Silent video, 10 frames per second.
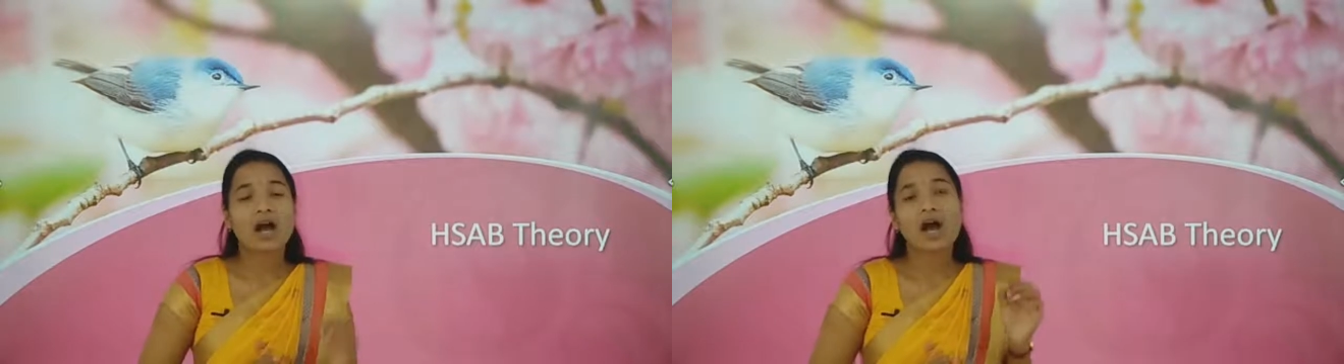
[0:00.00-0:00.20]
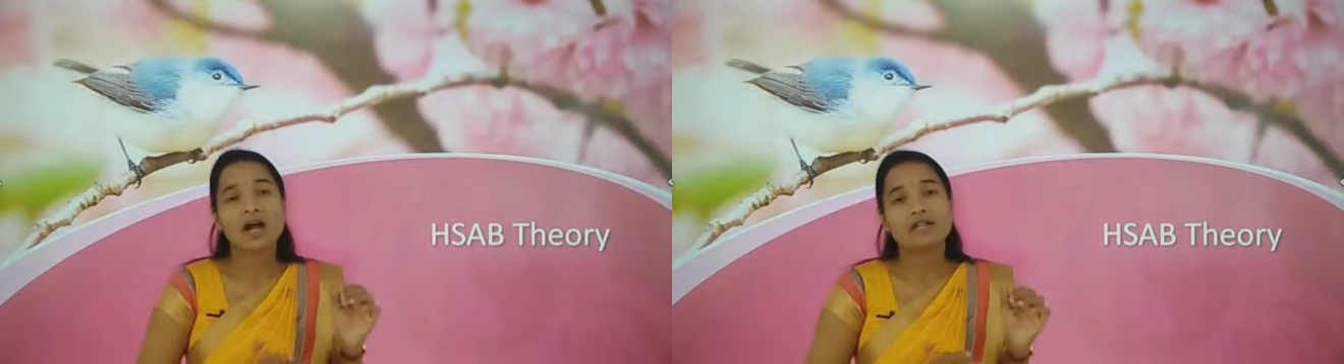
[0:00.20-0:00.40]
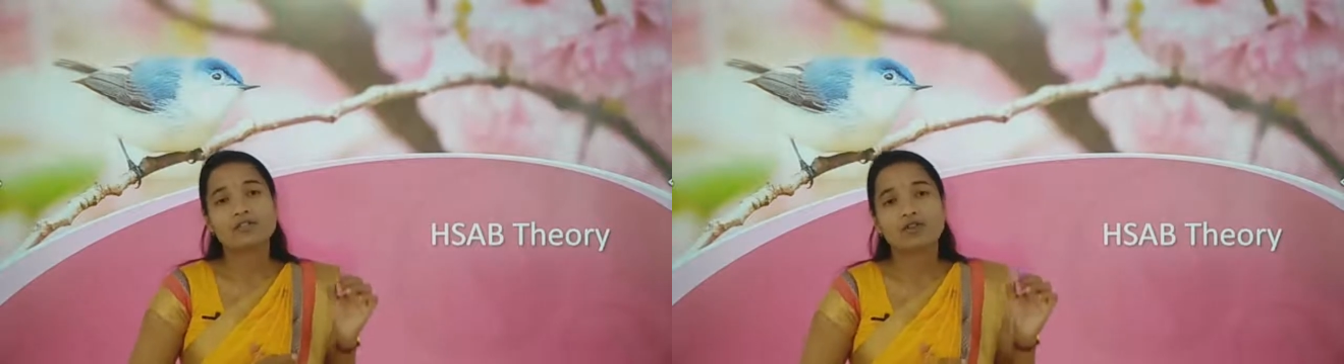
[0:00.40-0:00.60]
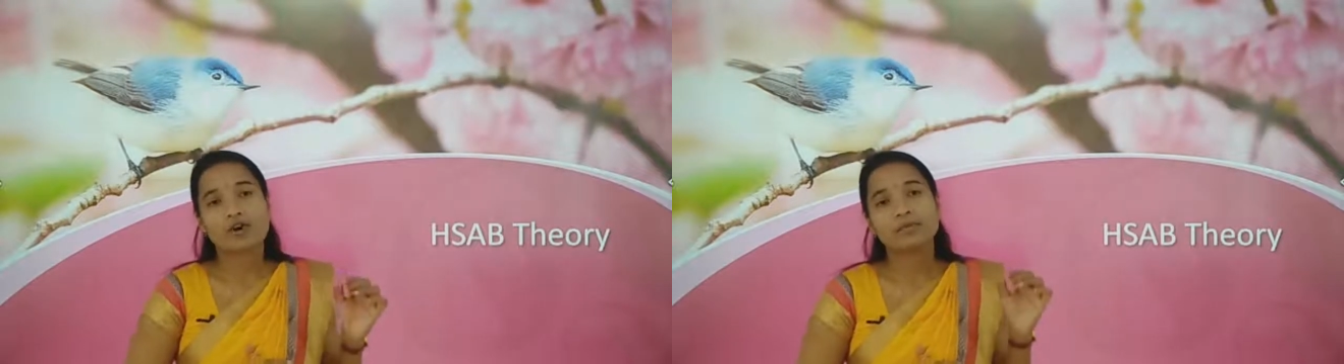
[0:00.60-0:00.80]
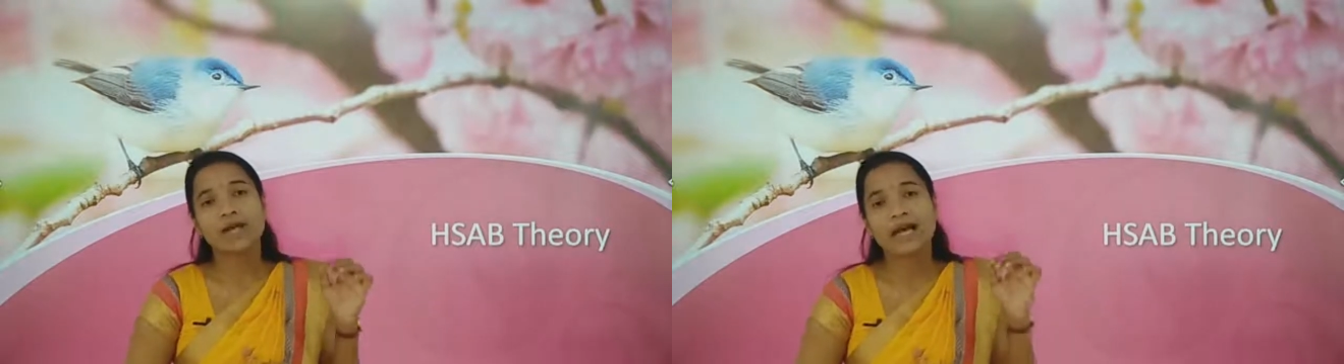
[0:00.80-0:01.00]
hard
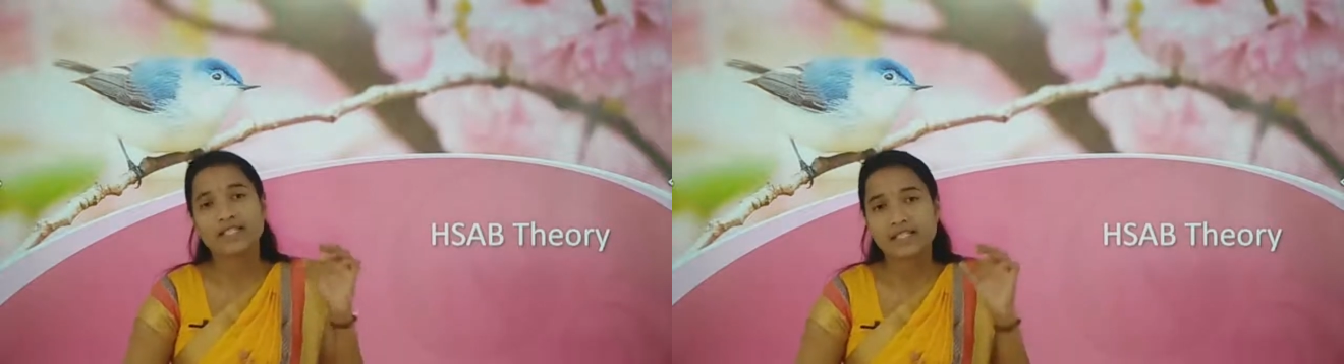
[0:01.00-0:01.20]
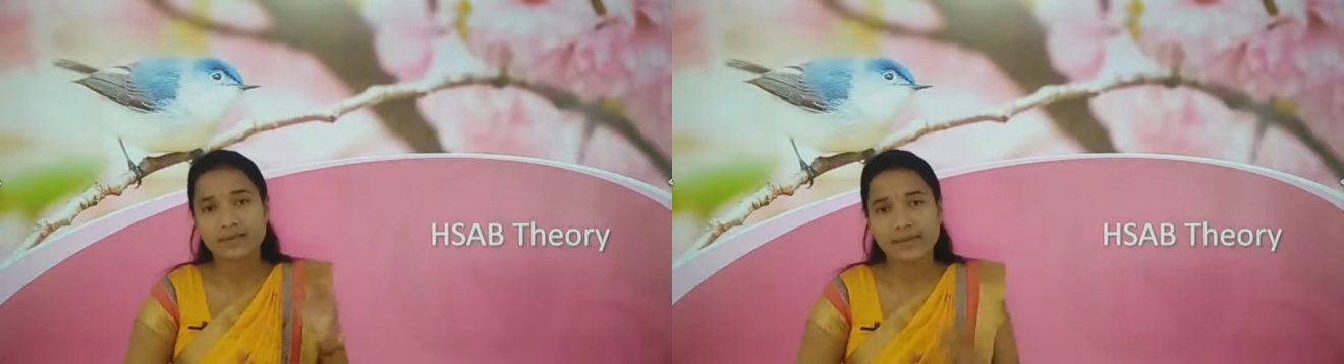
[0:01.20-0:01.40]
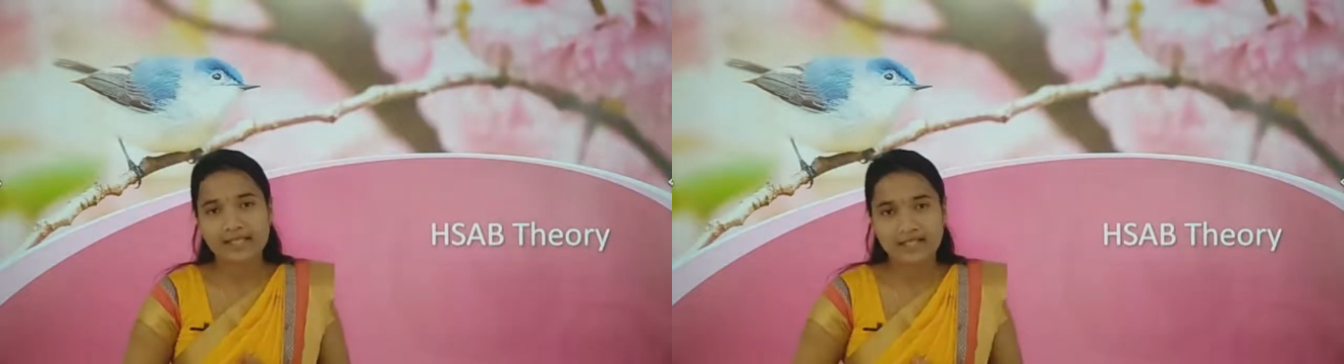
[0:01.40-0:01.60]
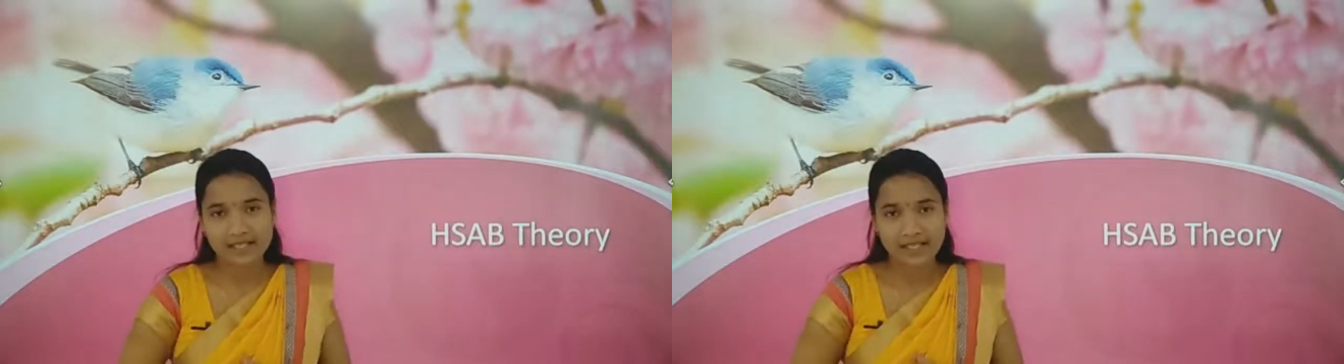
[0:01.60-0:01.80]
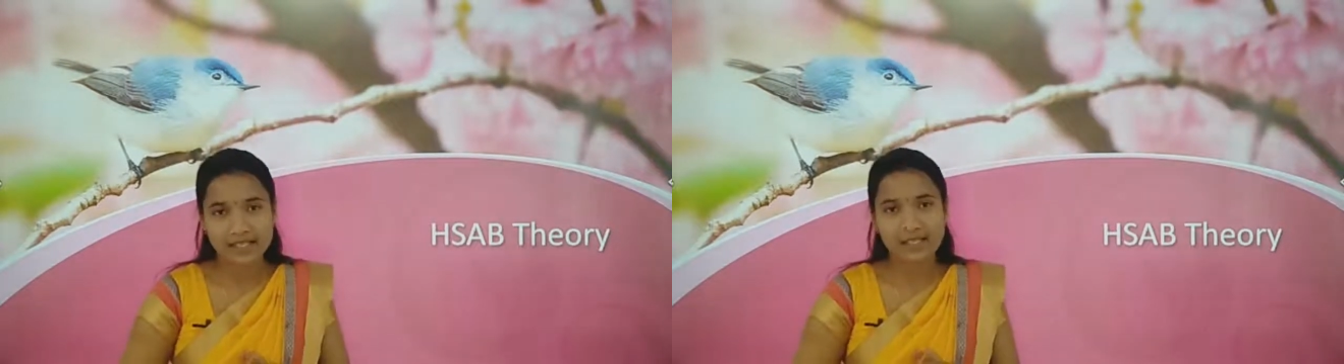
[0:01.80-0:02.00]
soft acid base
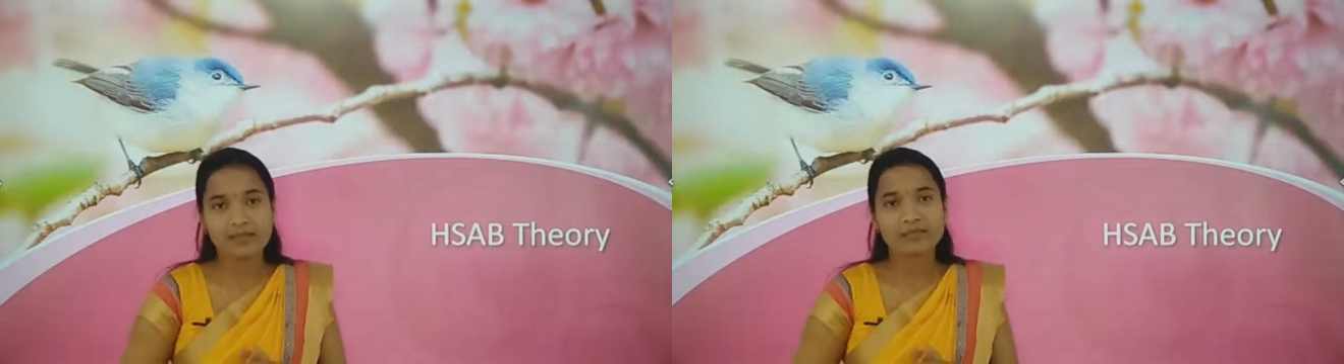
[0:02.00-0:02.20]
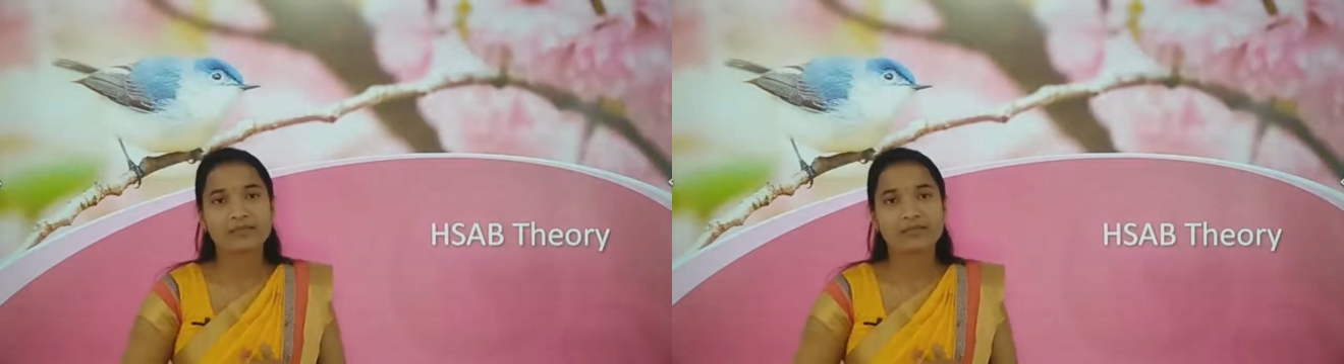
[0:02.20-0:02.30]
theory.